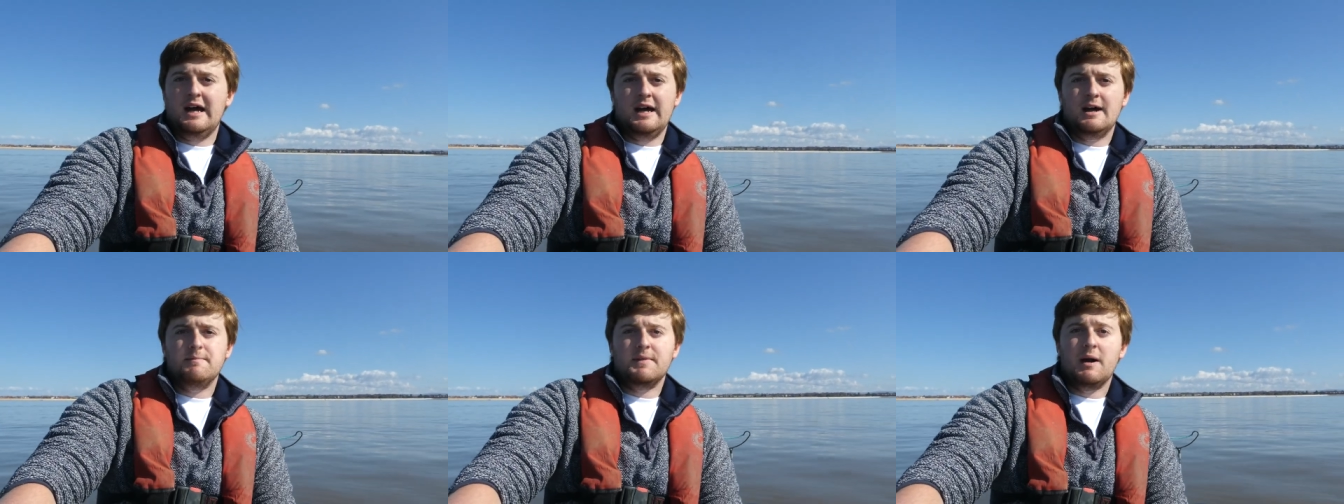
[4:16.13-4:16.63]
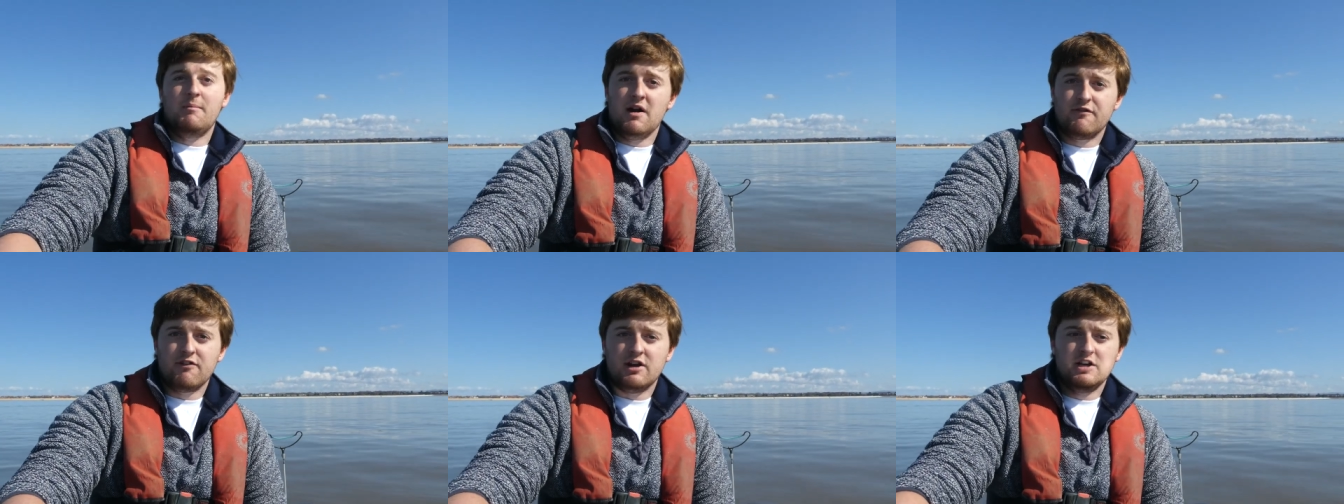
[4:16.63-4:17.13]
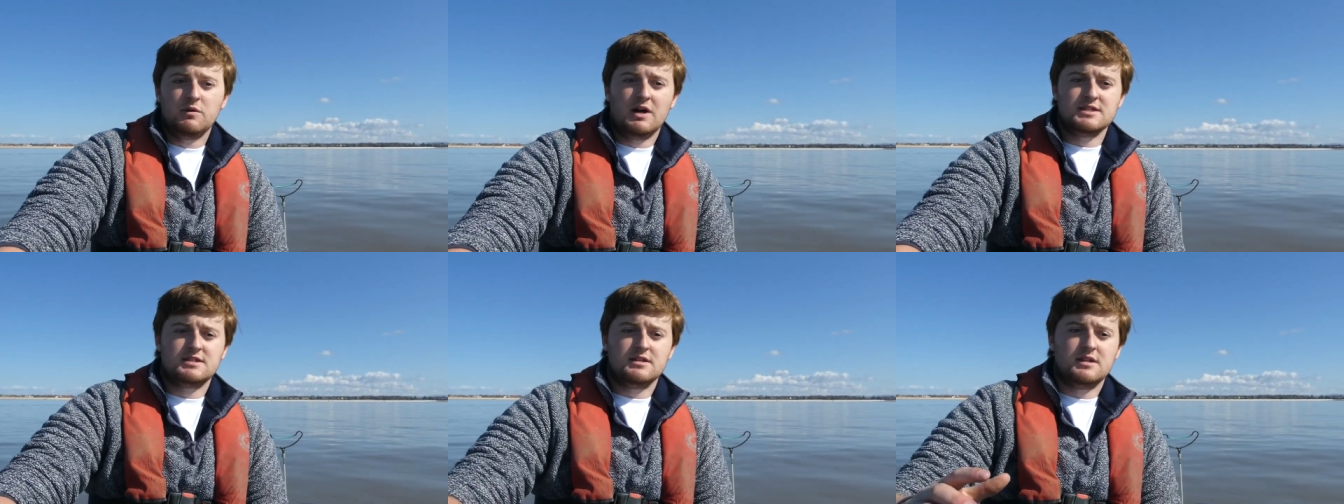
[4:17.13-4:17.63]
Um, and my friend who
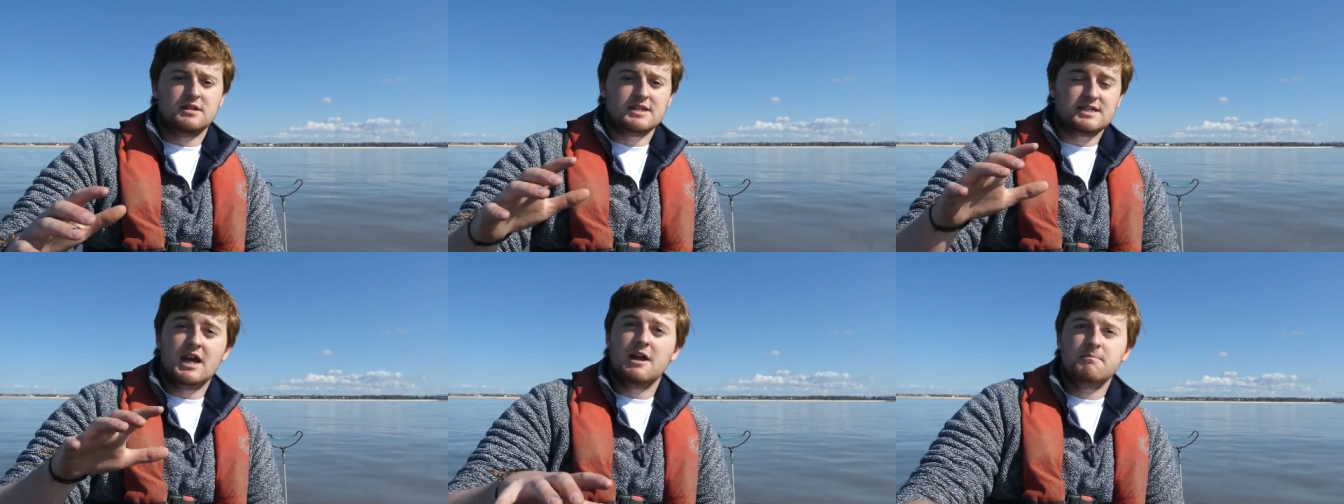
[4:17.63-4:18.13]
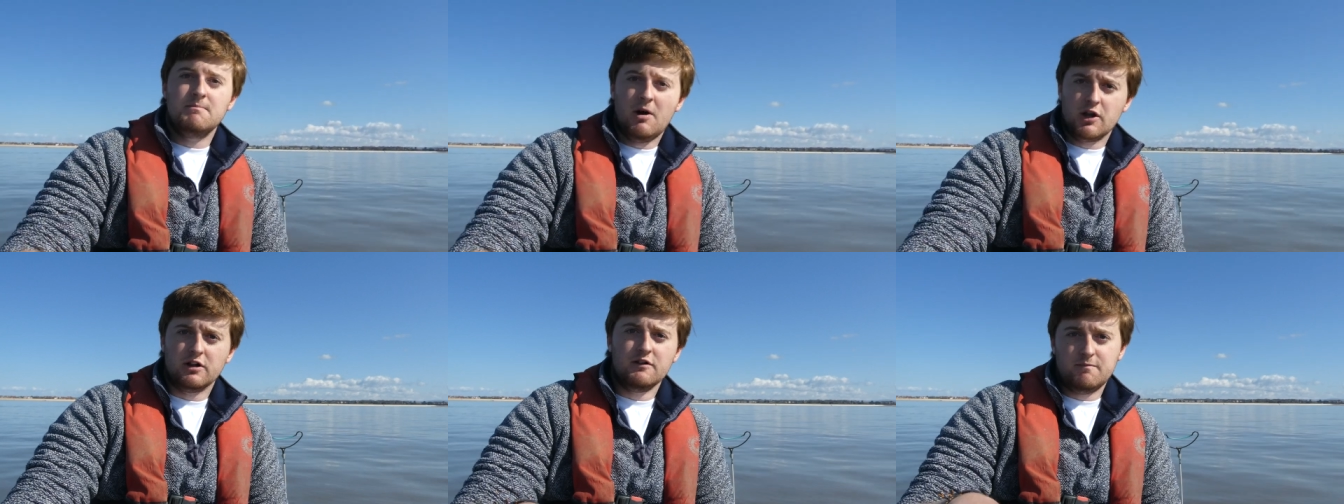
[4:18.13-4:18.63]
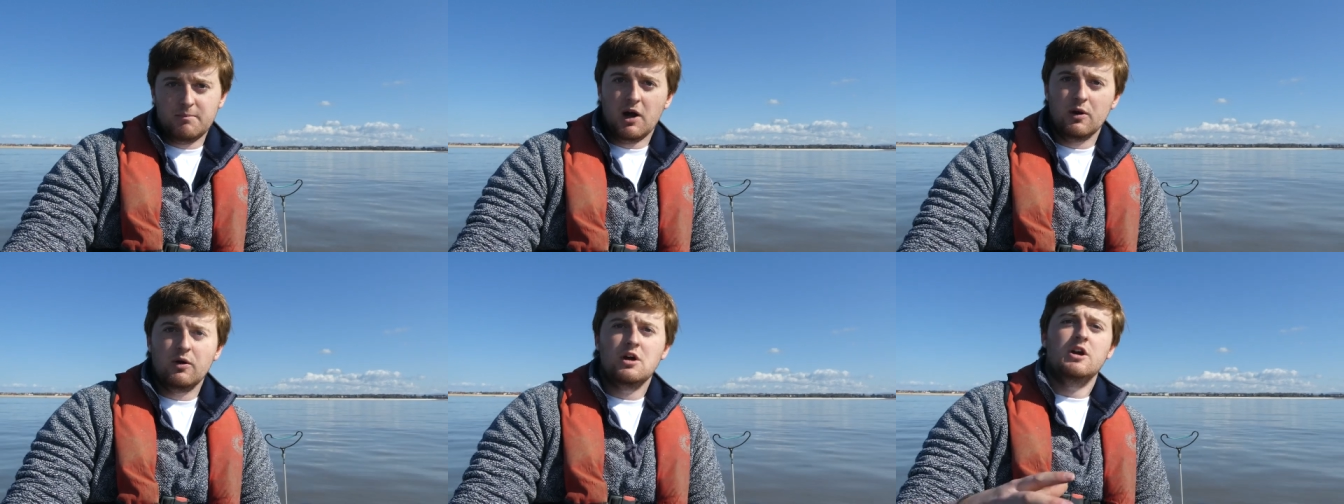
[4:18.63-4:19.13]
has the same model of
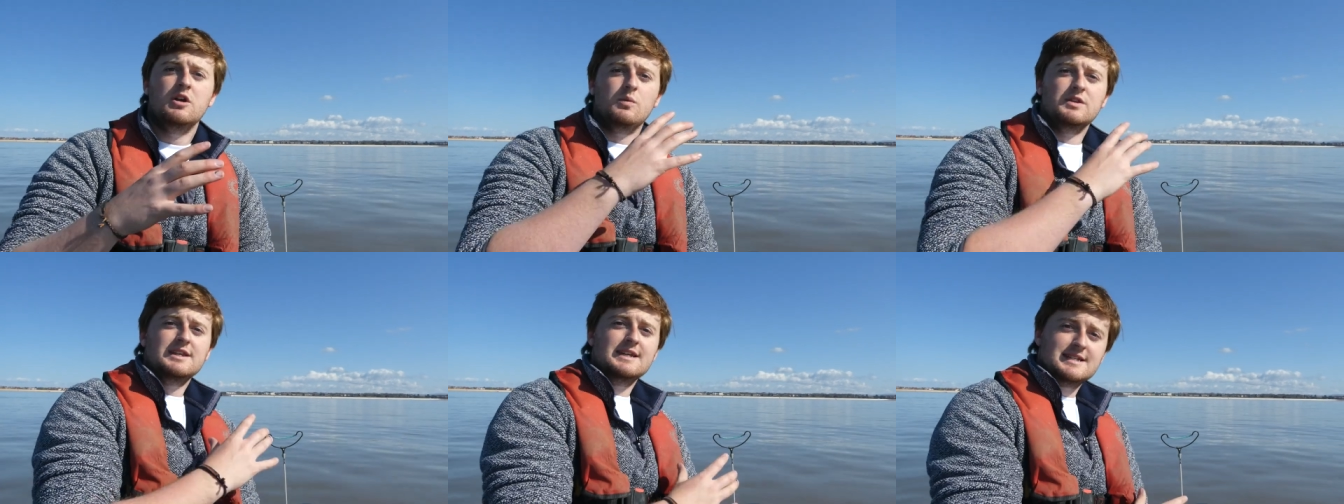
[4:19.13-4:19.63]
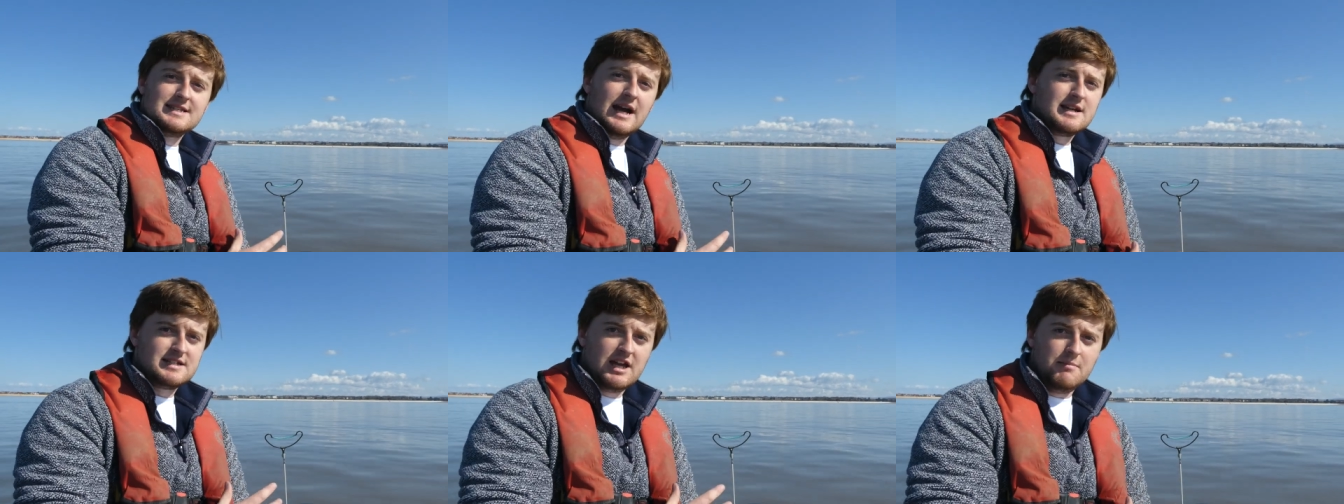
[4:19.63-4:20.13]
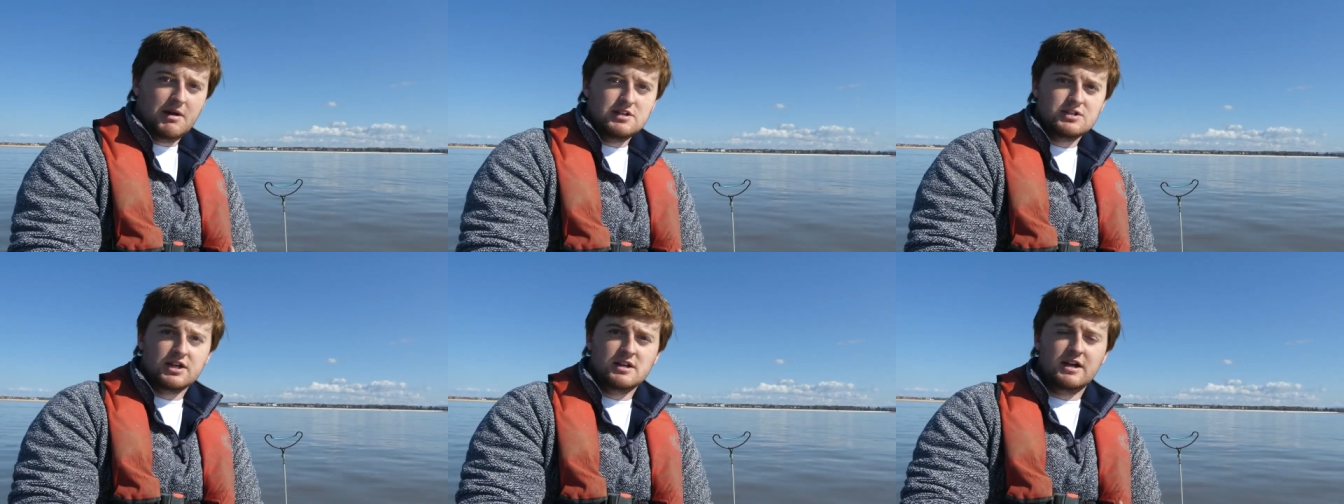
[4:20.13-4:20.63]
boat with the exact same
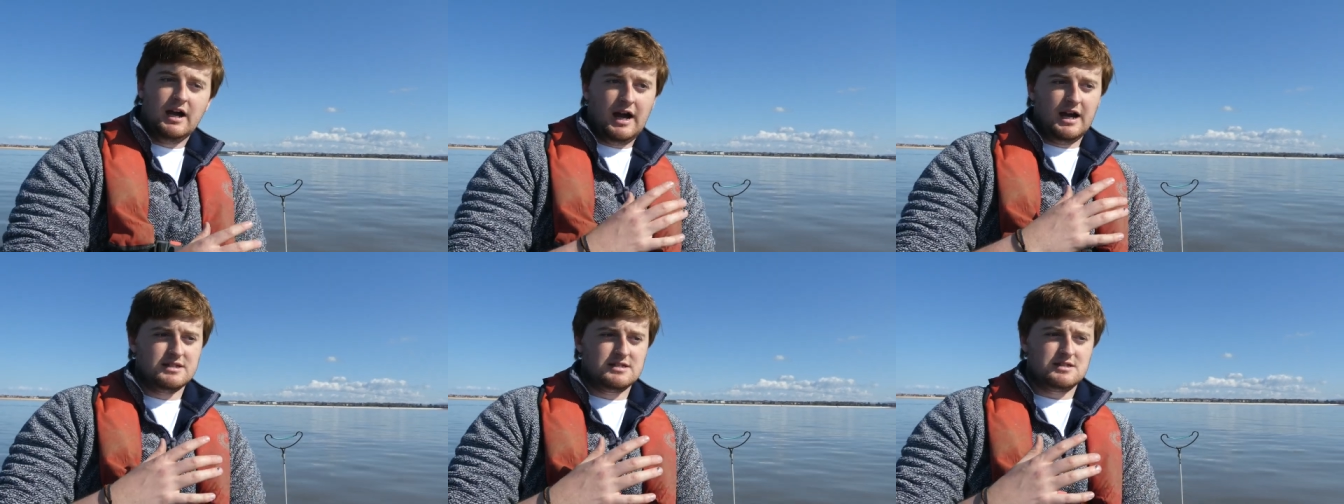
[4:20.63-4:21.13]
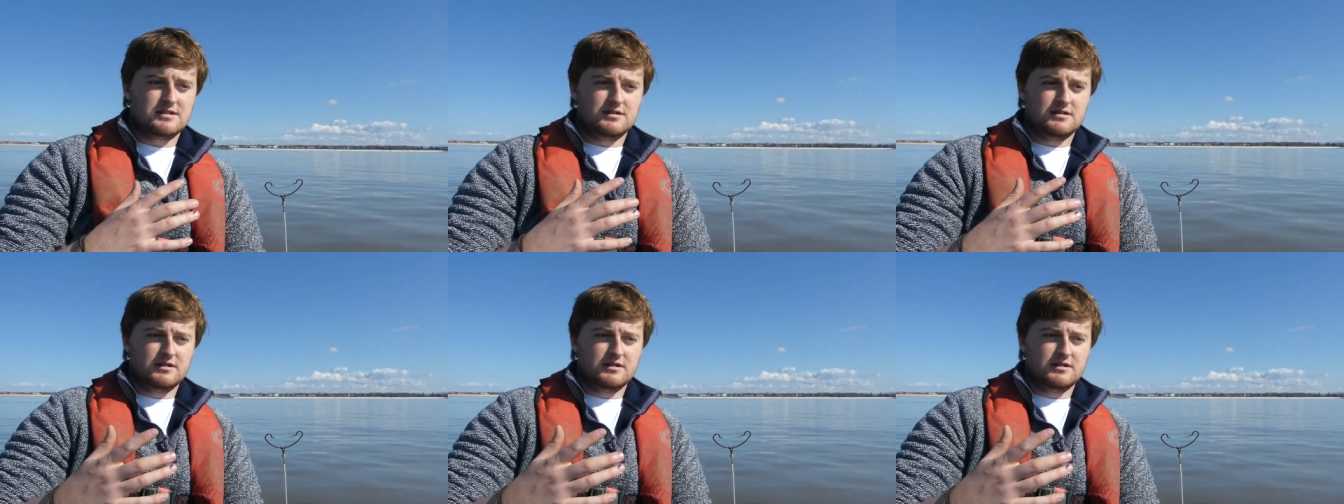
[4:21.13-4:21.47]
engine has